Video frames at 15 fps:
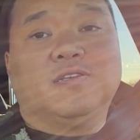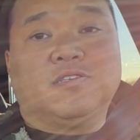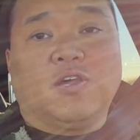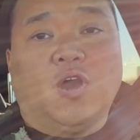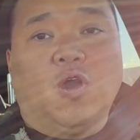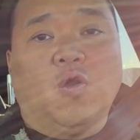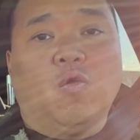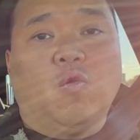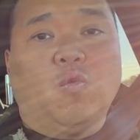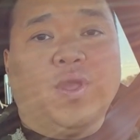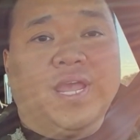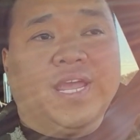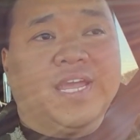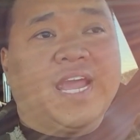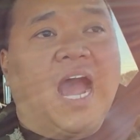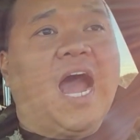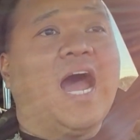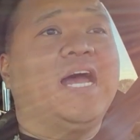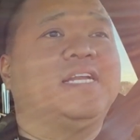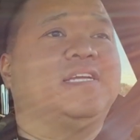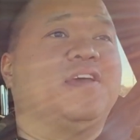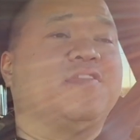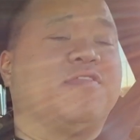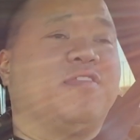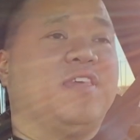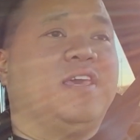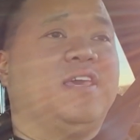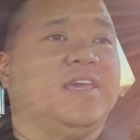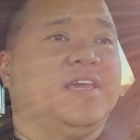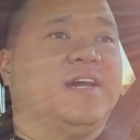So we got
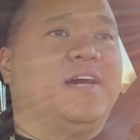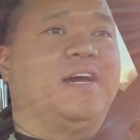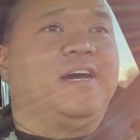the